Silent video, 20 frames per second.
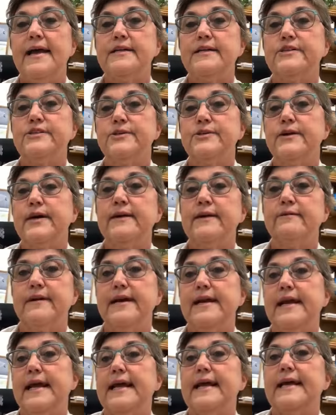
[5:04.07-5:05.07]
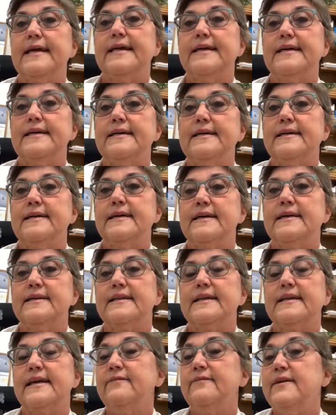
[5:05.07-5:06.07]
enjoy running.
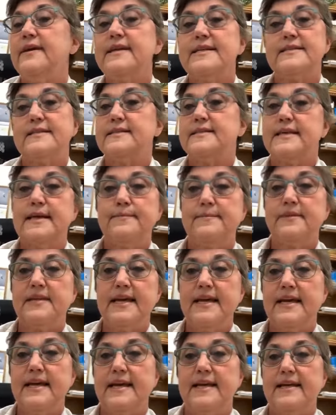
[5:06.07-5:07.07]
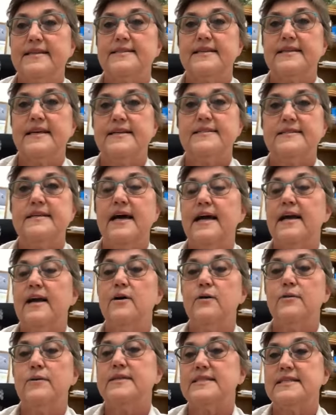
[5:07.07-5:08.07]
Giving is the same thing. It's not
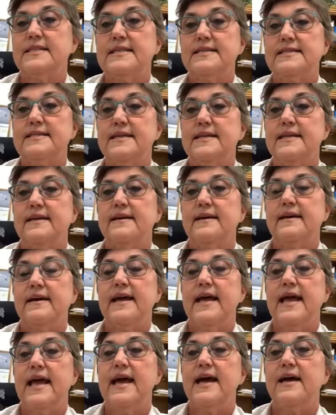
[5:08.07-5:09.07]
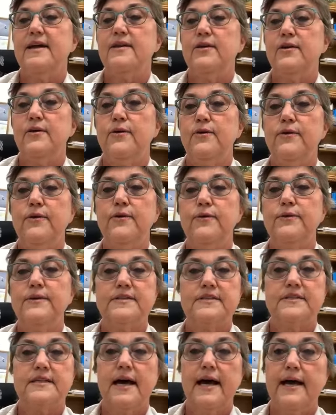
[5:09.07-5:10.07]
always easy. And you
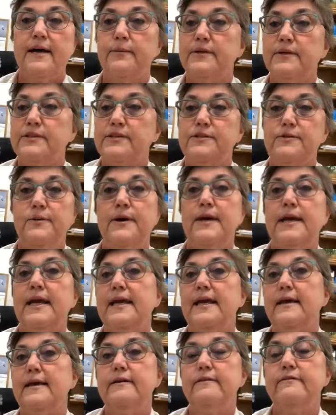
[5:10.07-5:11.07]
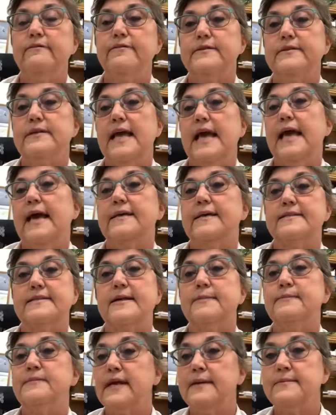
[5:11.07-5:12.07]
decide what you want to give. And
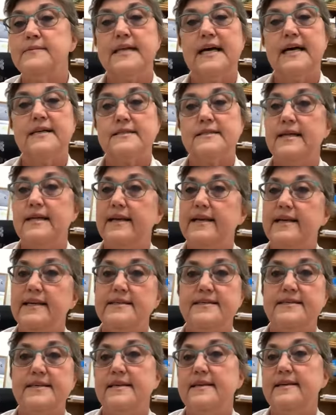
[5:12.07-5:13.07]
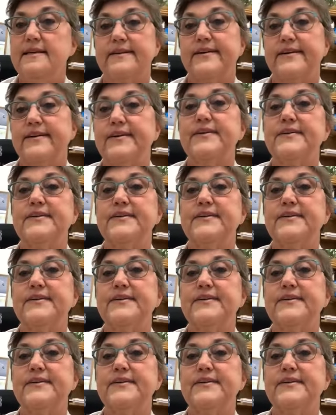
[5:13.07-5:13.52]
sometimes that's not easy either.